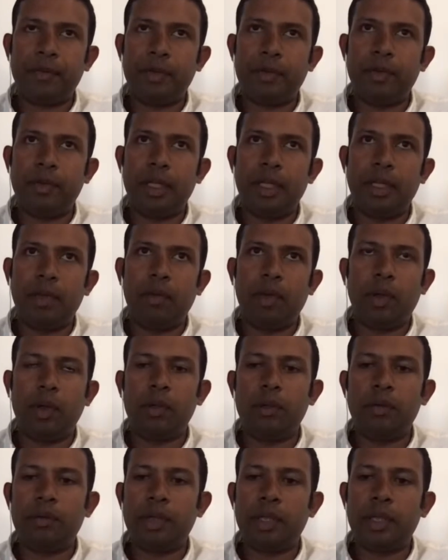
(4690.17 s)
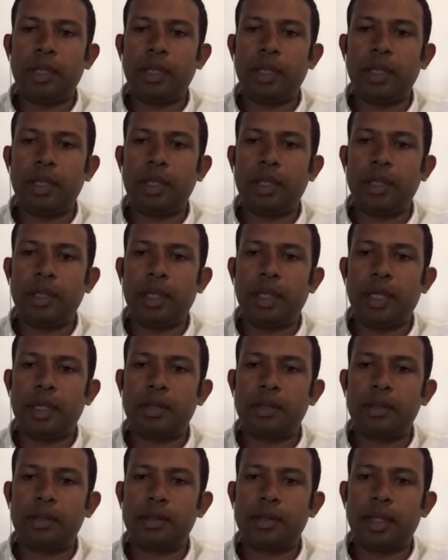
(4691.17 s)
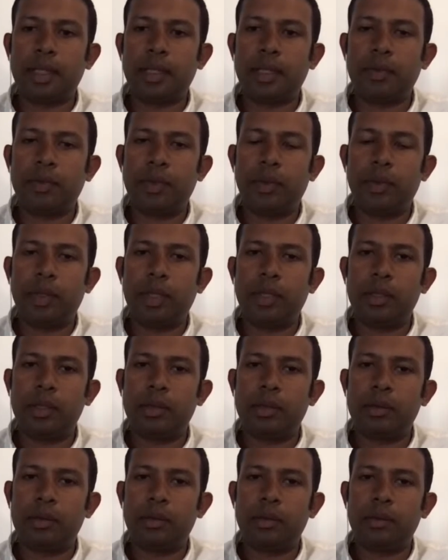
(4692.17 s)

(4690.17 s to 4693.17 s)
will evolve, I think, in the next few years.